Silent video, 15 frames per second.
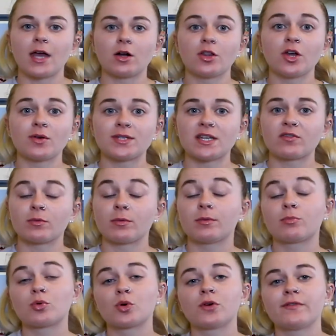And although it's never
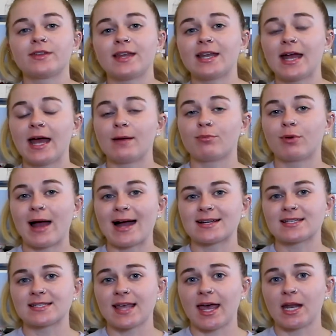been proven that Ed
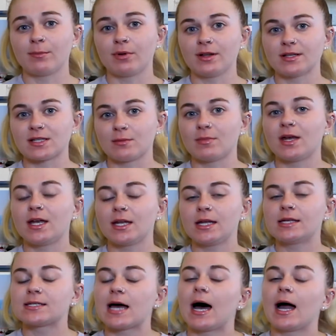practiced cannibalism, it
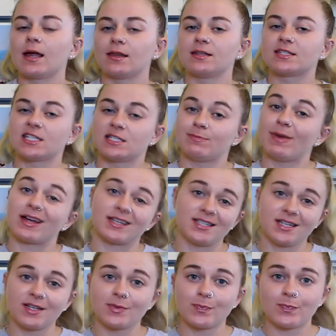is highly
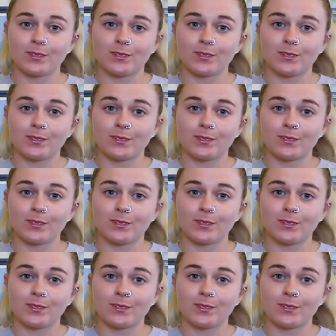suspected.